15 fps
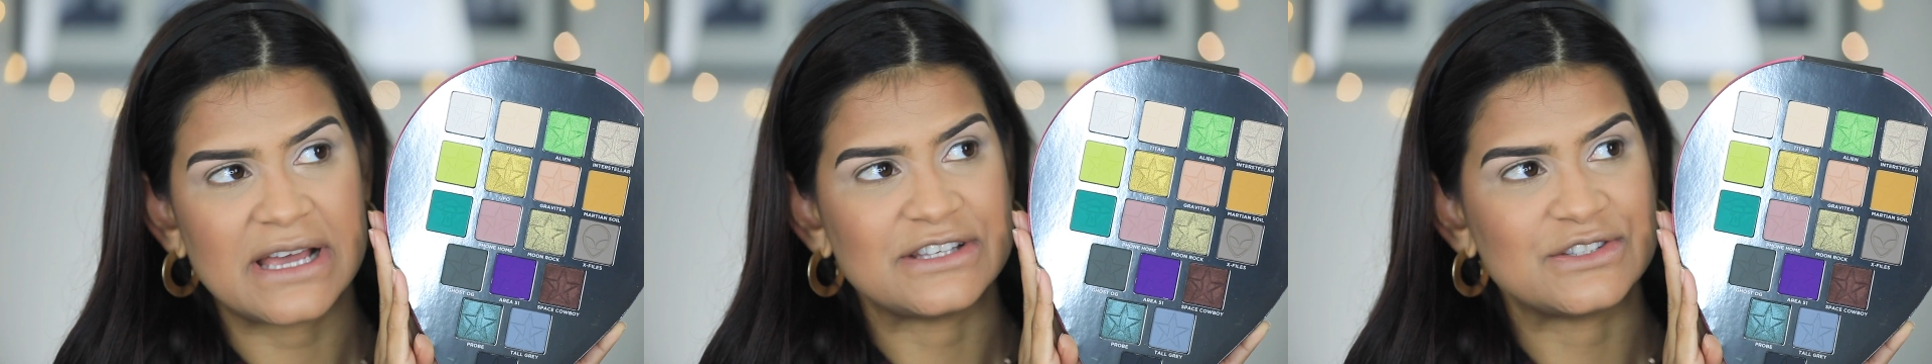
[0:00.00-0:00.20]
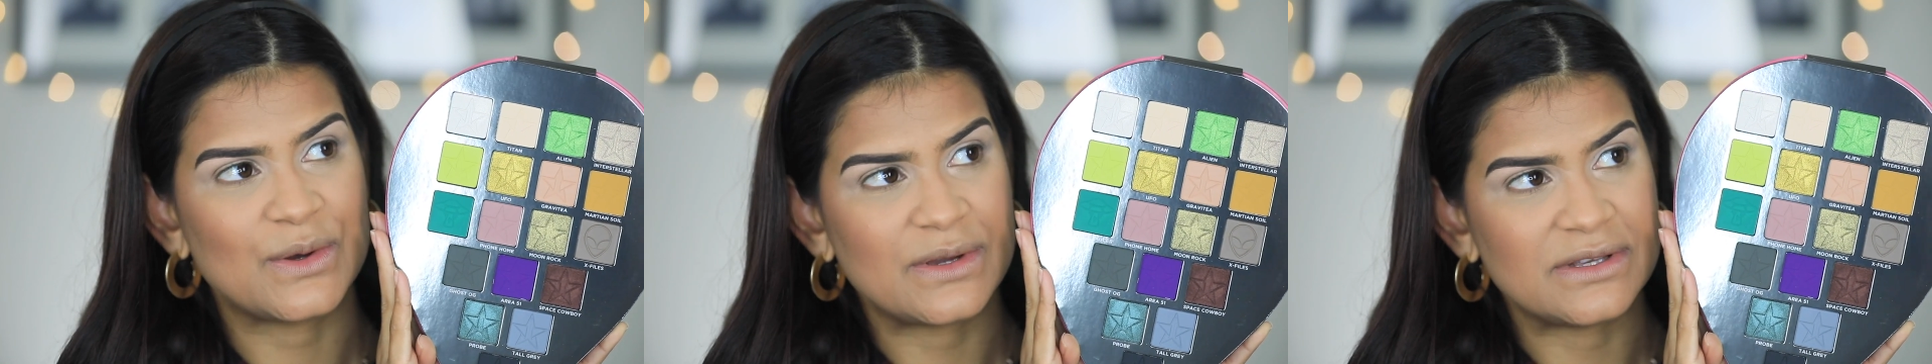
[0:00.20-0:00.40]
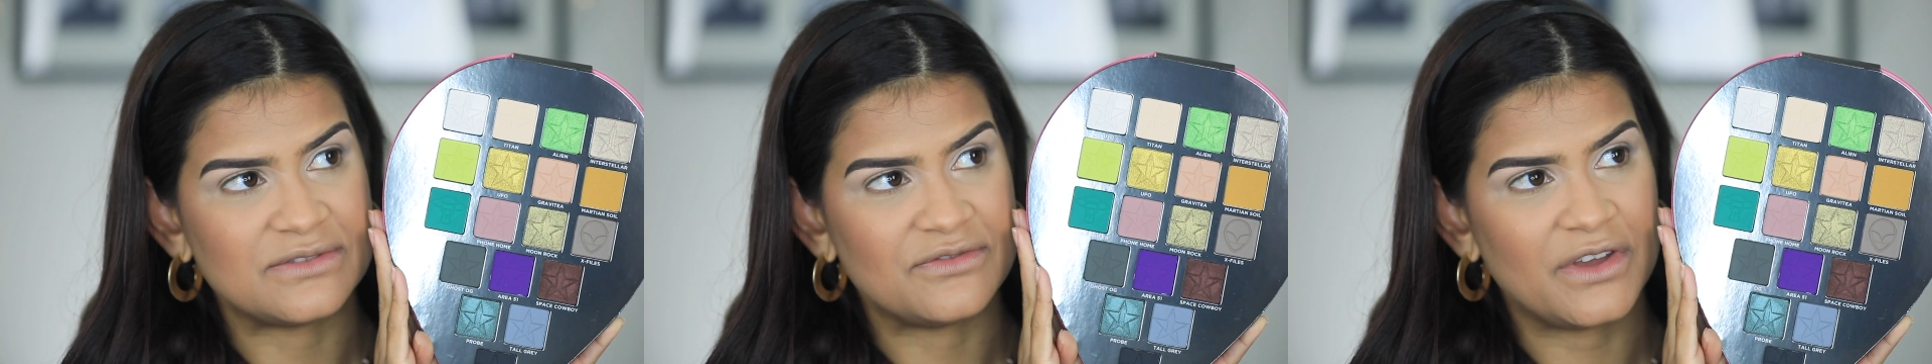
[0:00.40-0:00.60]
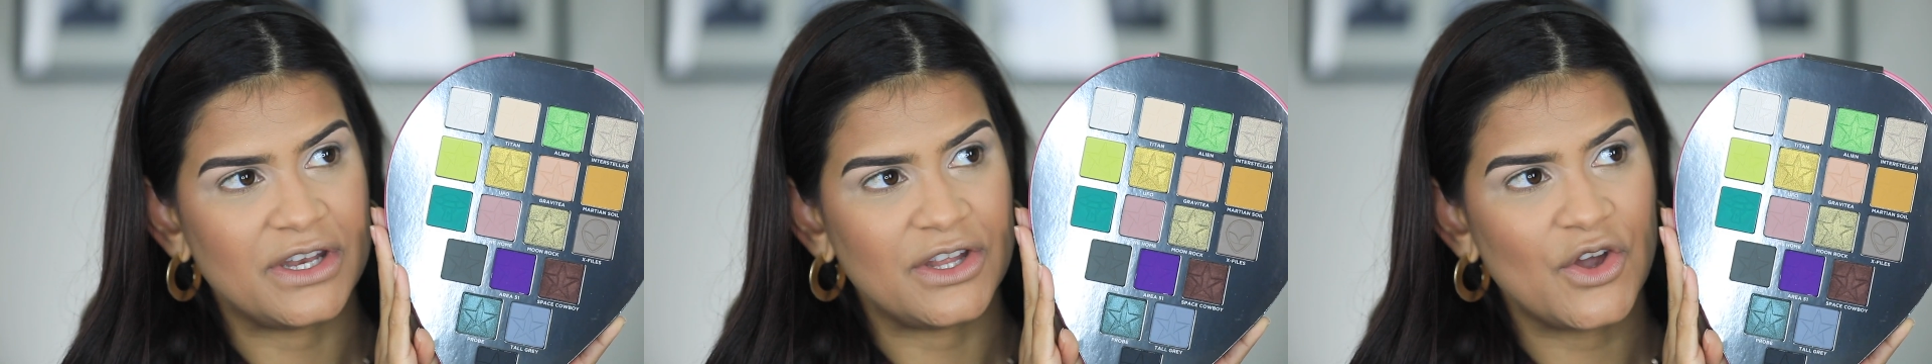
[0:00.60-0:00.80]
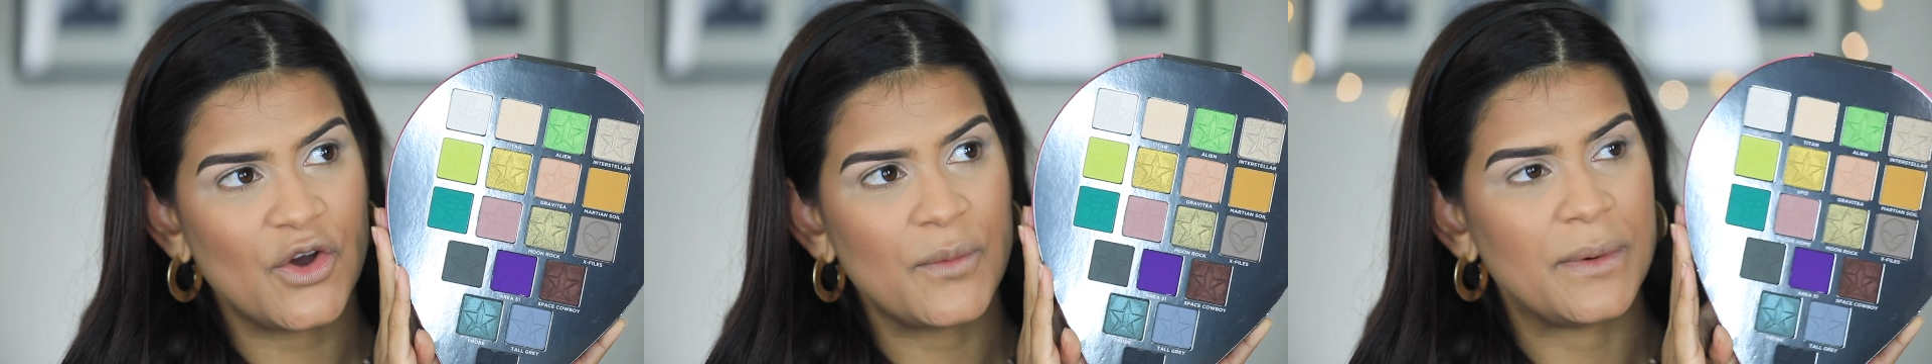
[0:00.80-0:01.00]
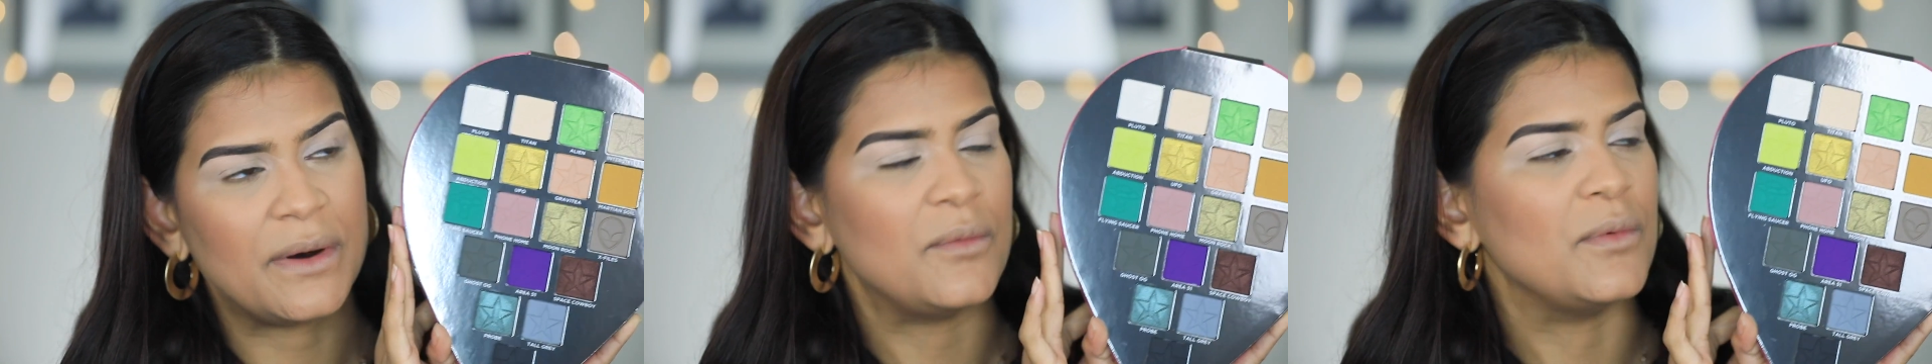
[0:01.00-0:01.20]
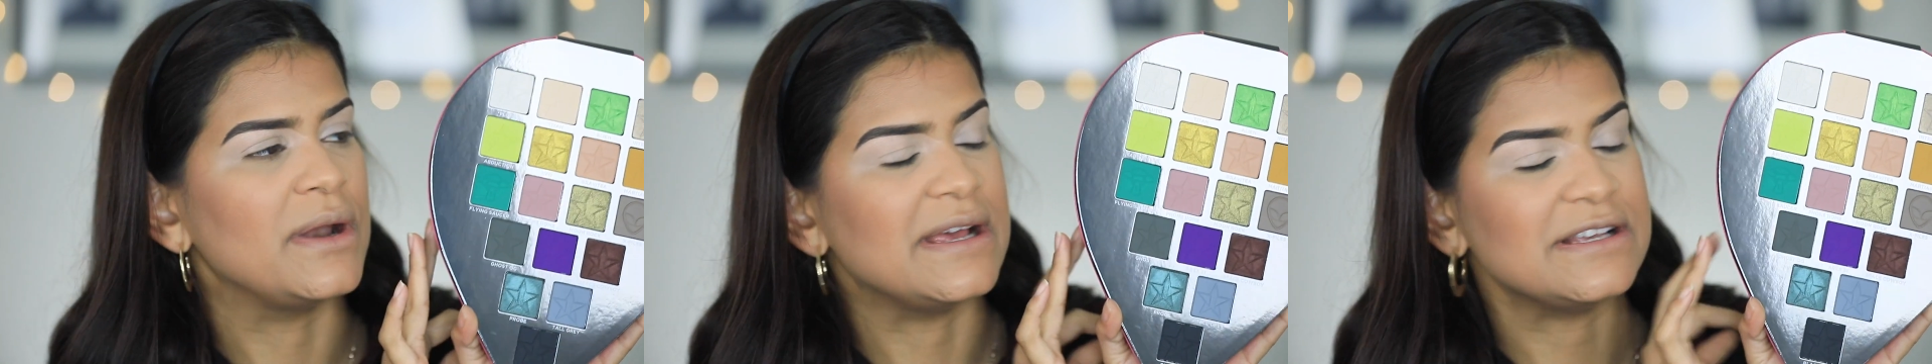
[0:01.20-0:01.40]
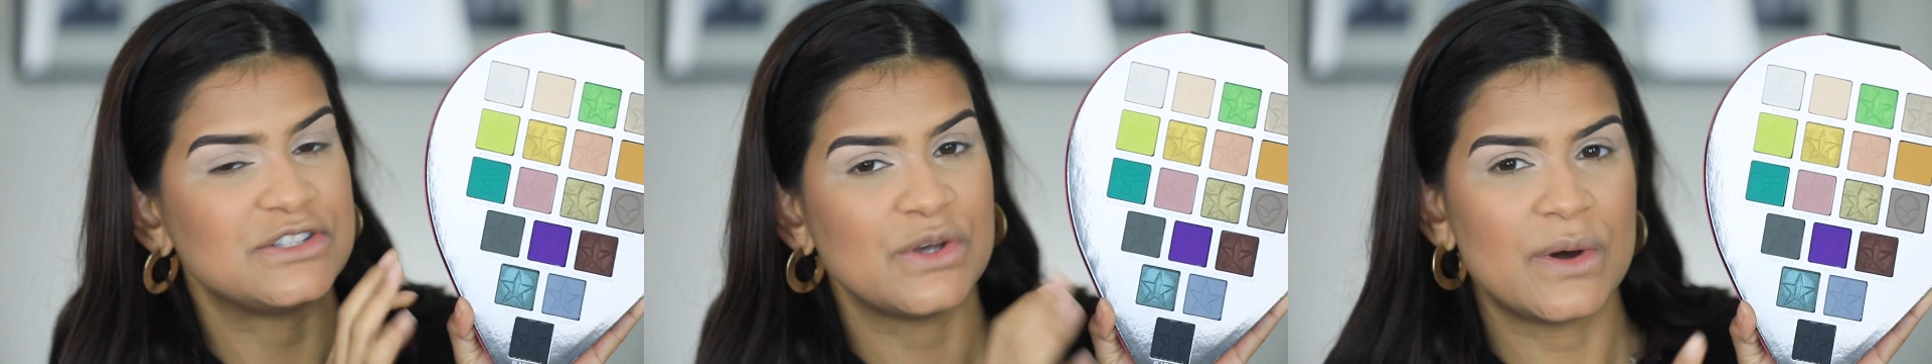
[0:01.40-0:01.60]
I saw his video, but
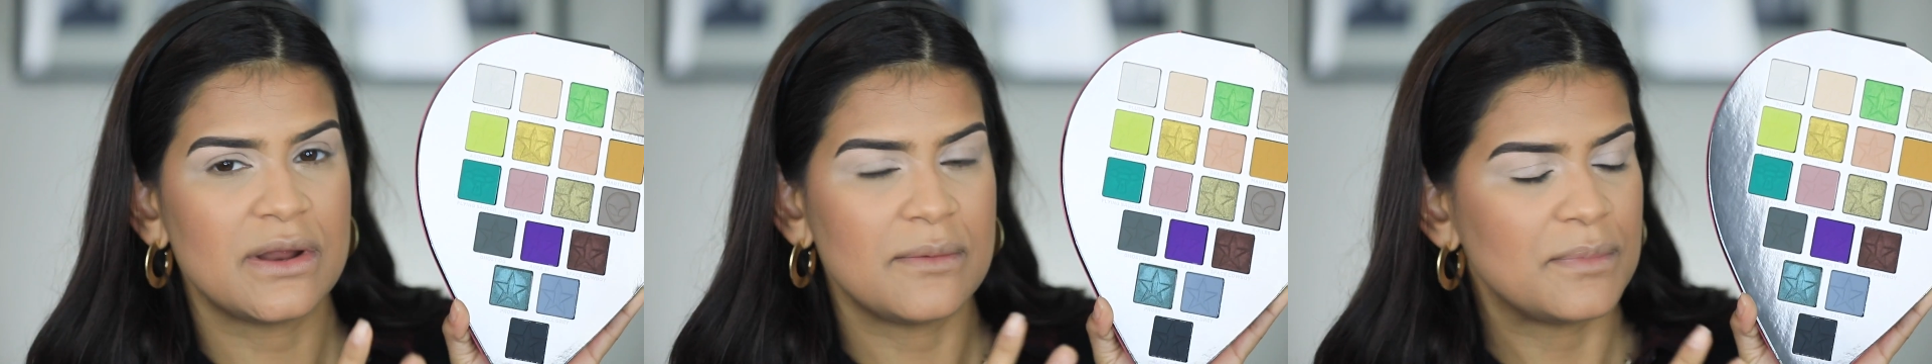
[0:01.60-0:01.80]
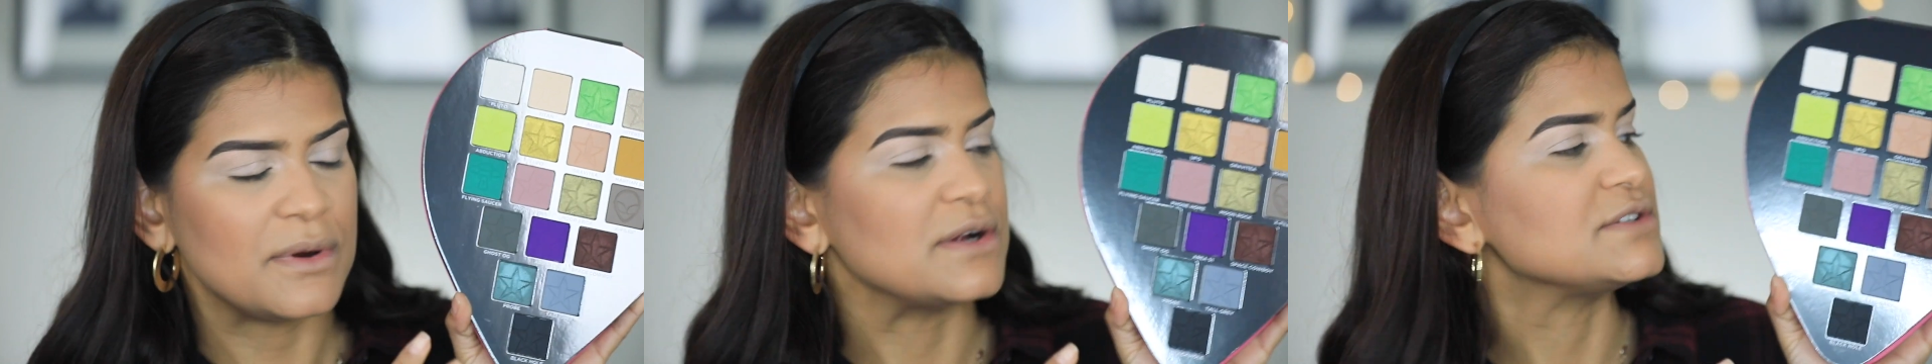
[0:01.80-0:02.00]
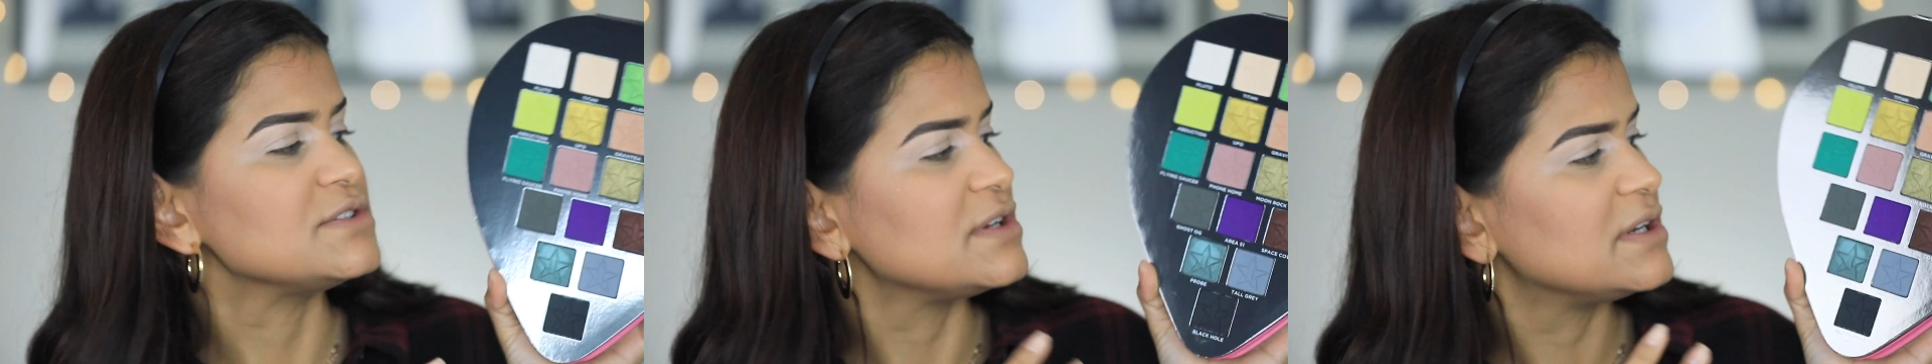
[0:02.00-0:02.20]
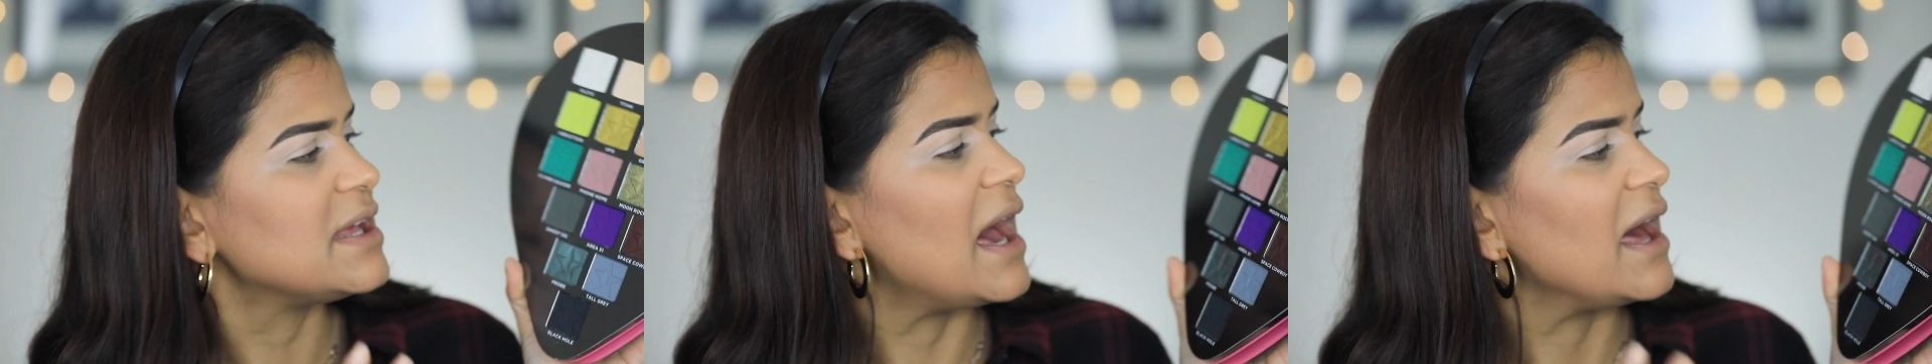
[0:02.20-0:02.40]
when I saw it in person,